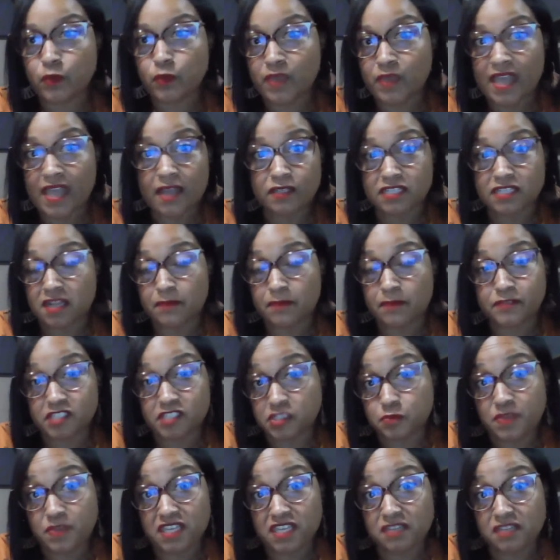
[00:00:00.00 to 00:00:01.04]
We ended up
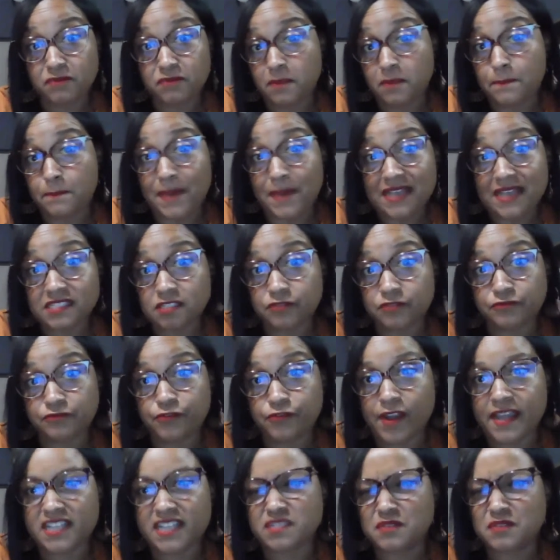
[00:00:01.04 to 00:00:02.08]
just being the best of
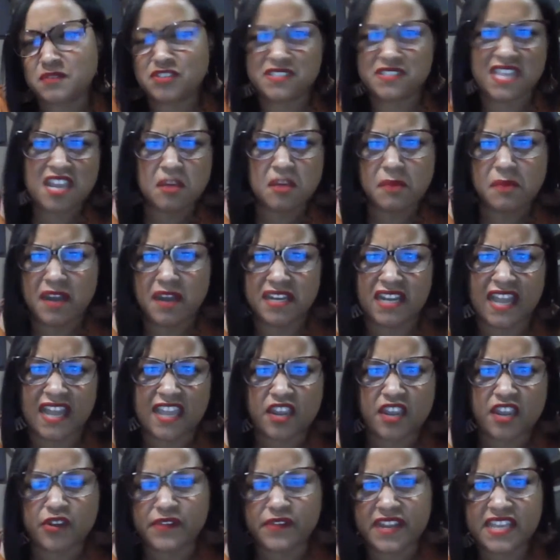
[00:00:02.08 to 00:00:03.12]
friends because think about it,
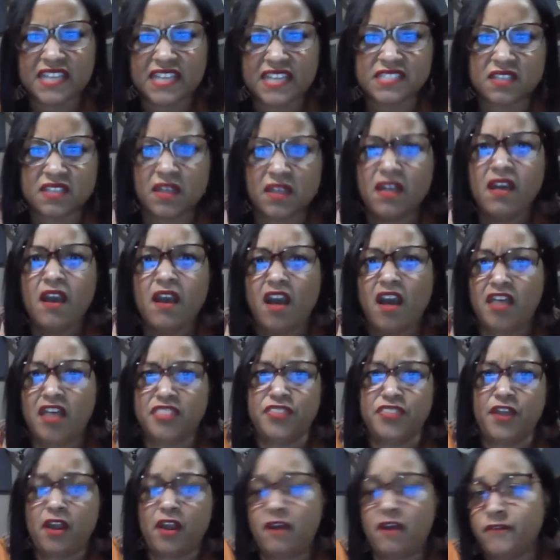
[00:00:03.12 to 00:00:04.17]
like here he is, a
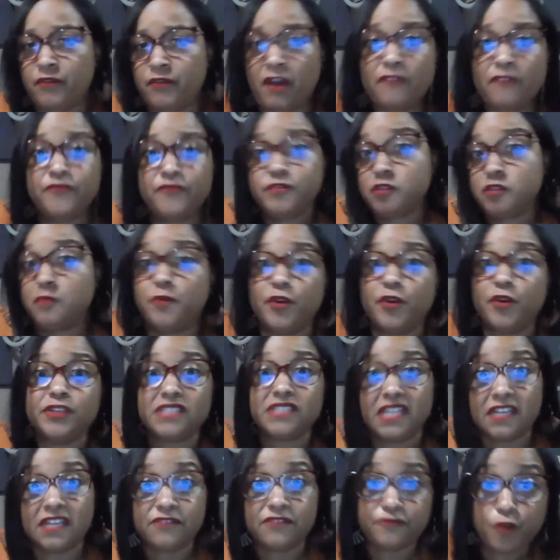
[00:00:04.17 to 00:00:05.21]

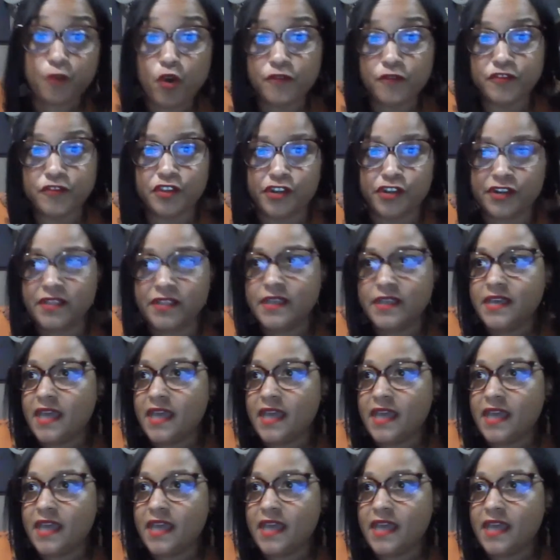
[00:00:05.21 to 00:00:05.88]
supposedly fourth year